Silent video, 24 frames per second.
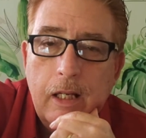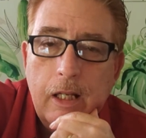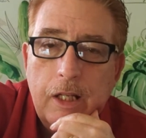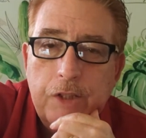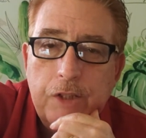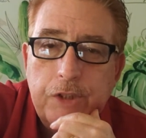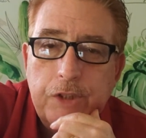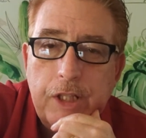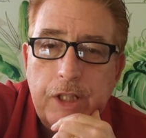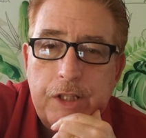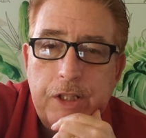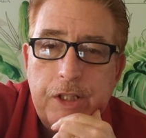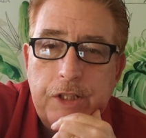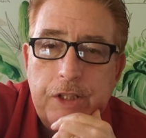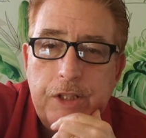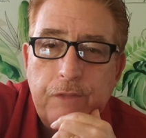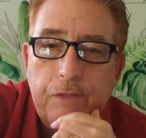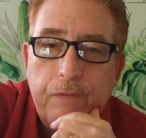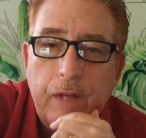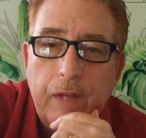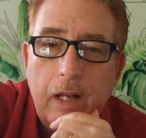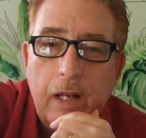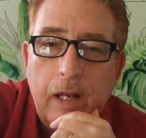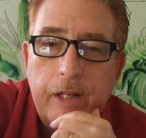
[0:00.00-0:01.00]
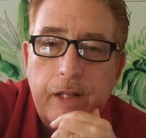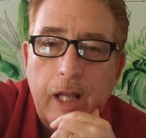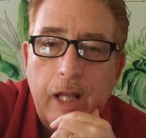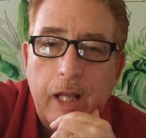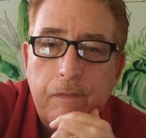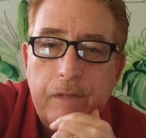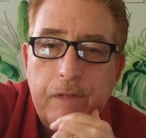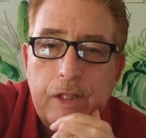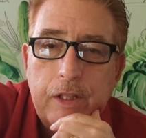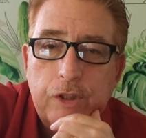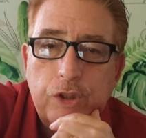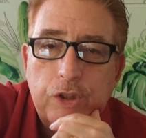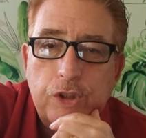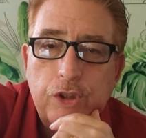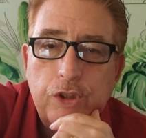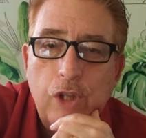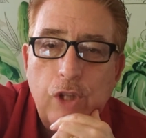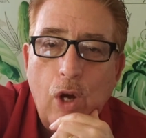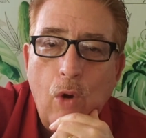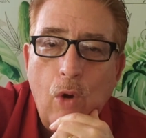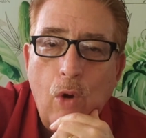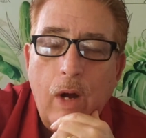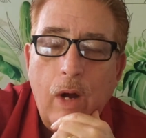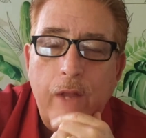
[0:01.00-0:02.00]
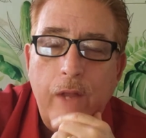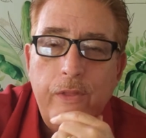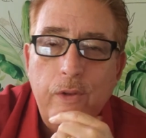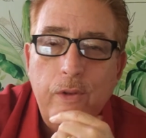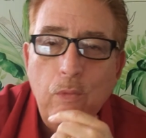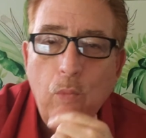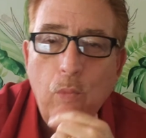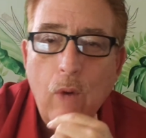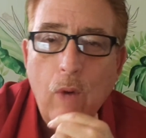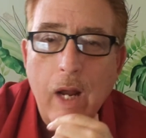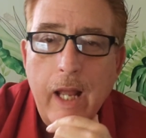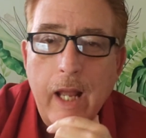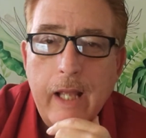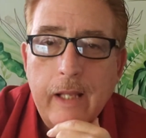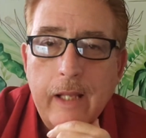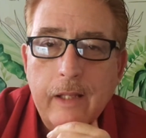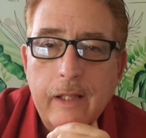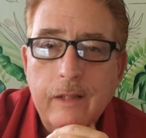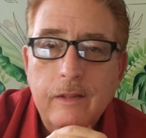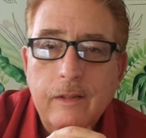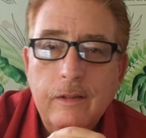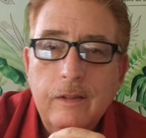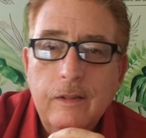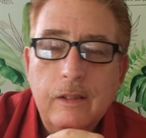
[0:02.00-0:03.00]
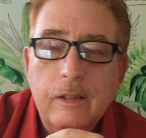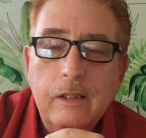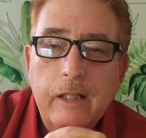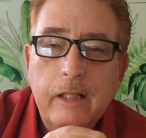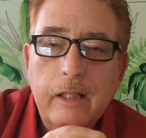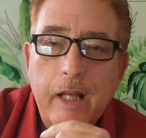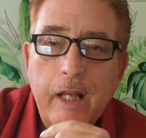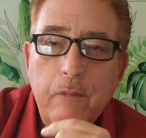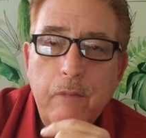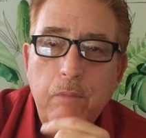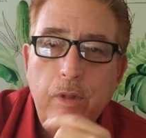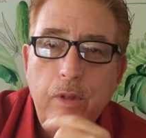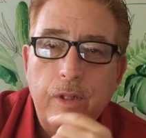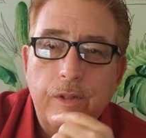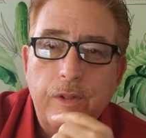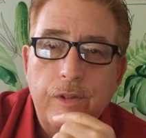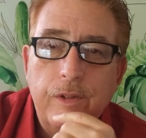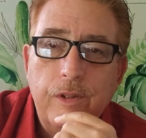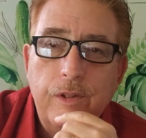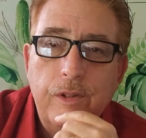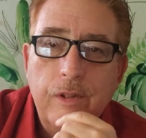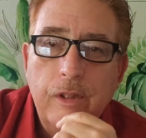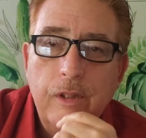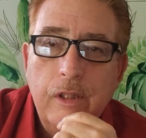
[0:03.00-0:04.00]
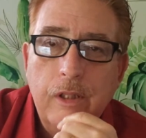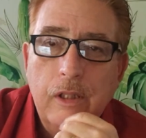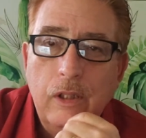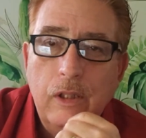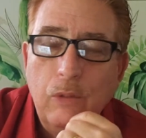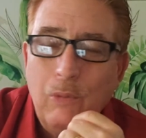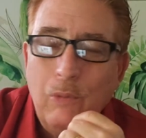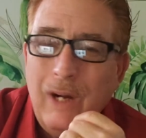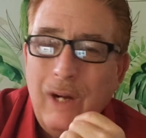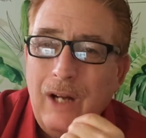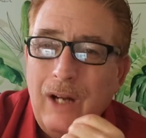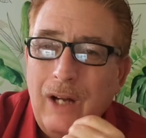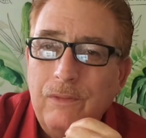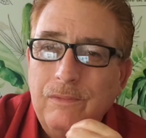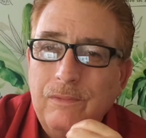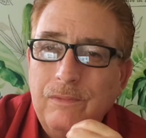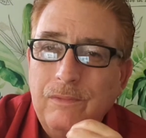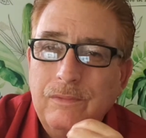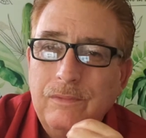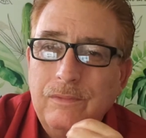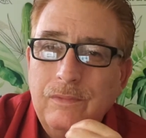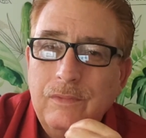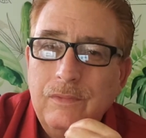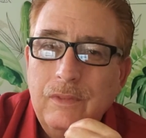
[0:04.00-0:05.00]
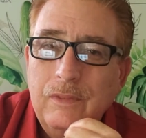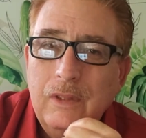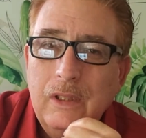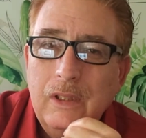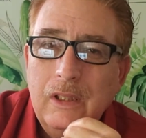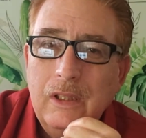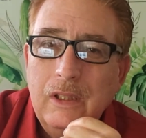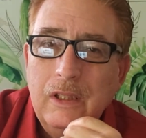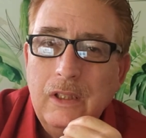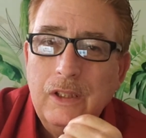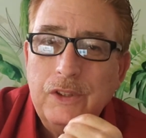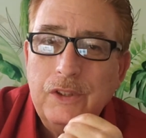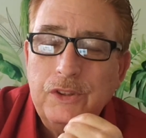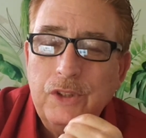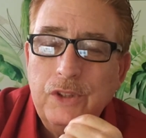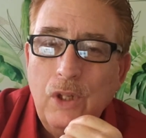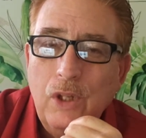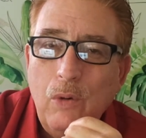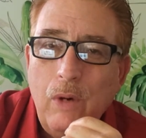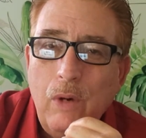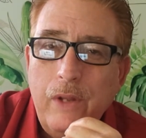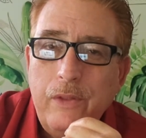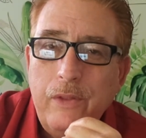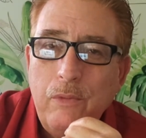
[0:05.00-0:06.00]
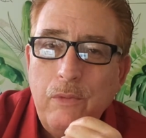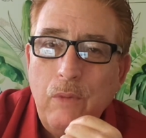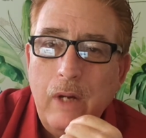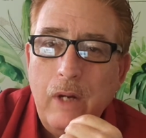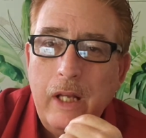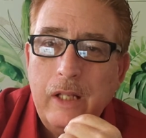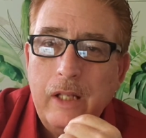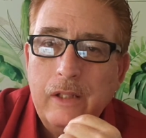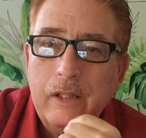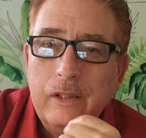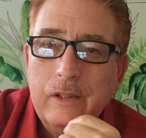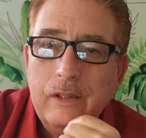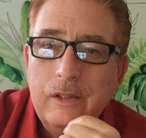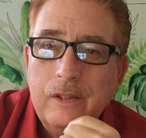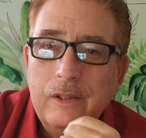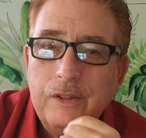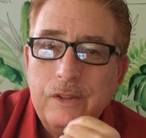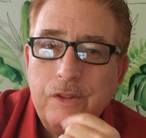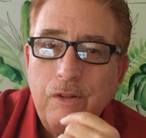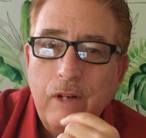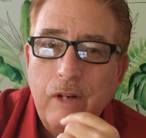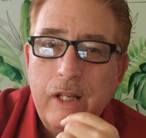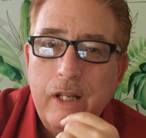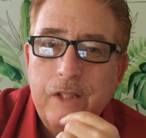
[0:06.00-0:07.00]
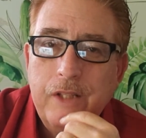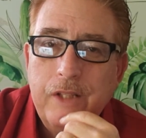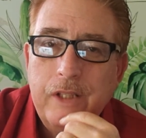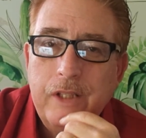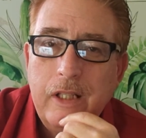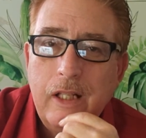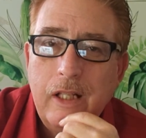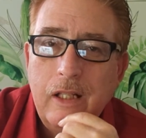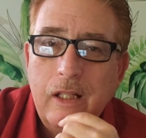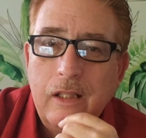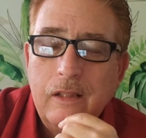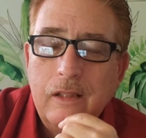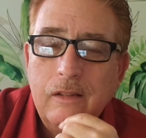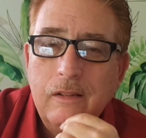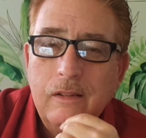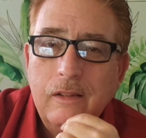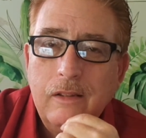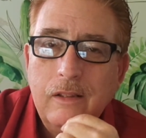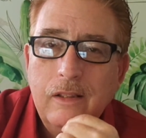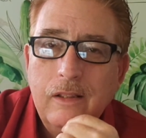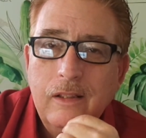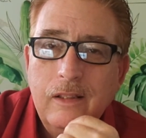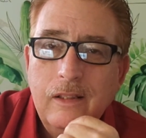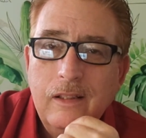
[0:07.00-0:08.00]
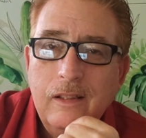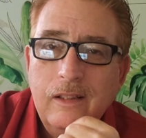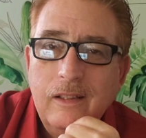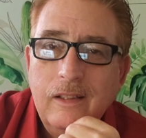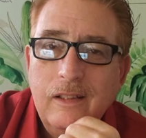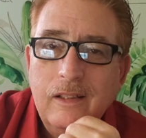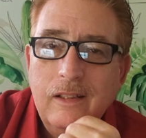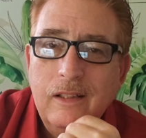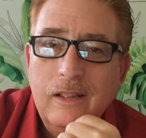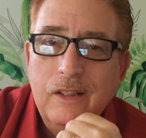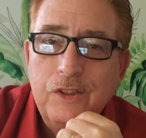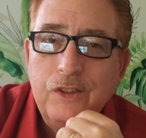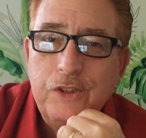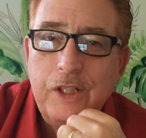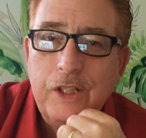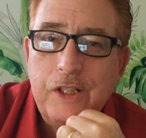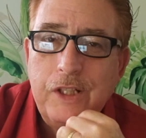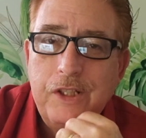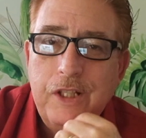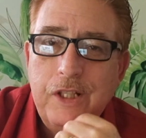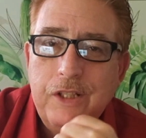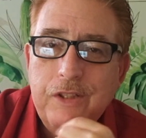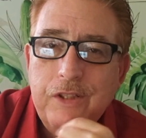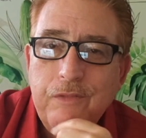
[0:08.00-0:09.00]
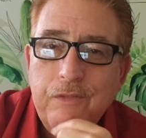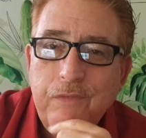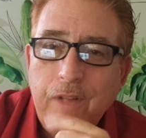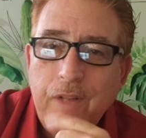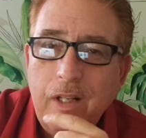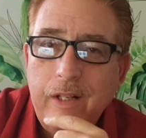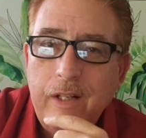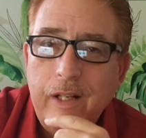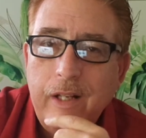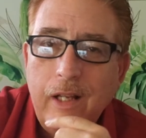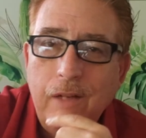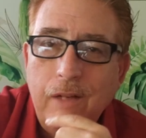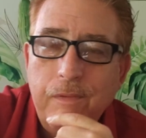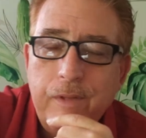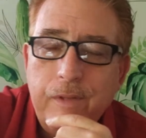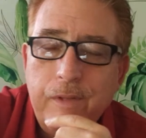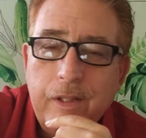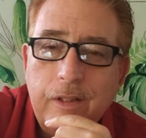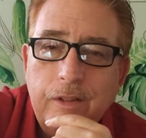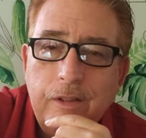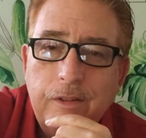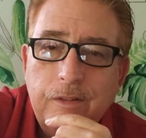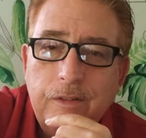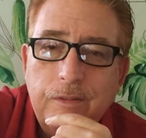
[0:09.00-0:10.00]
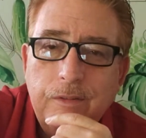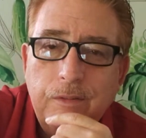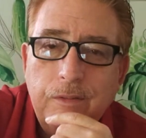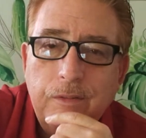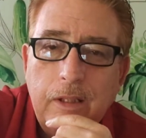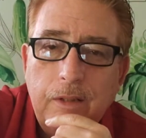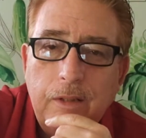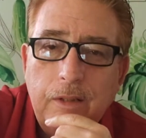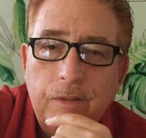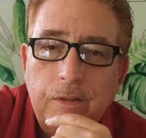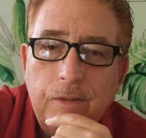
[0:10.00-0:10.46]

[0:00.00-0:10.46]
60s in Philadelphia and snow on the way. Edward. Wow. Snow on the way. It's crazy, huh? 60s in Philadelphia. Wow.